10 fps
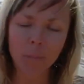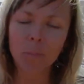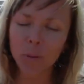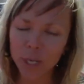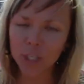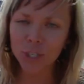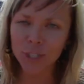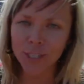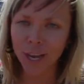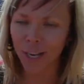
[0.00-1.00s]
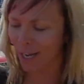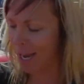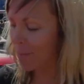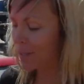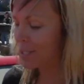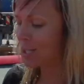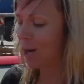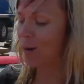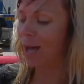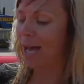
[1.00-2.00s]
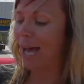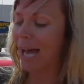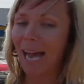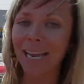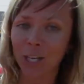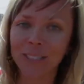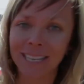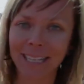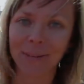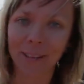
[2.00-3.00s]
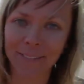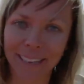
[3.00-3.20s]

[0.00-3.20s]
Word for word: Pretty sure it's not going to happen, so I know exactly where that